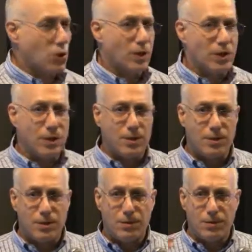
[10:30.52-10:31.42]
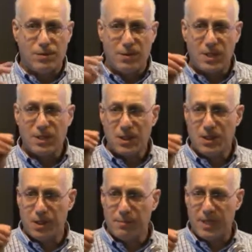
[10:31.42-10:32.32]
these
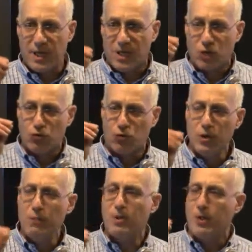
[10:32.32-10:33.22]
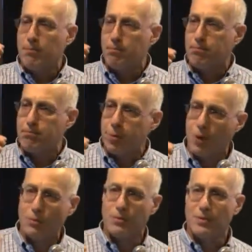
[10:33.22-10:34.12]
things can be extremely
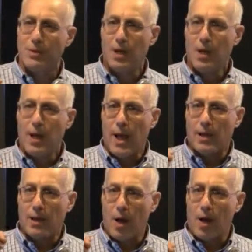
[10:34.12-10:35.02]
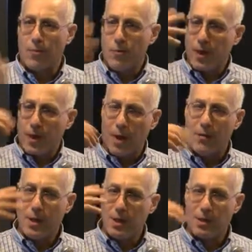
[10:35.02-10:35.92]
potent and can operate, I
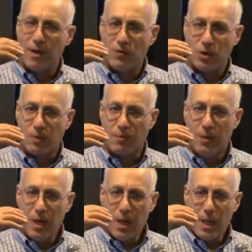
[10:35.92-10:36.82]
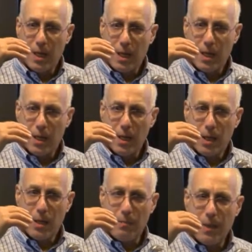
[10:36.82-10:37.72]
think, in levels that
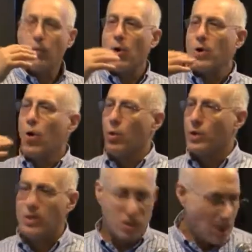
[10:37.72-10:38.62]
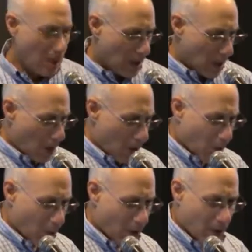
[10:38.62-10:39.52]
people aren't always uh, uh
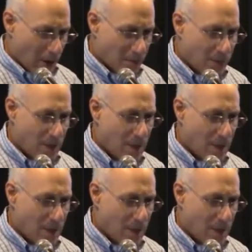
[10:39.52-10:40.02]
aware of.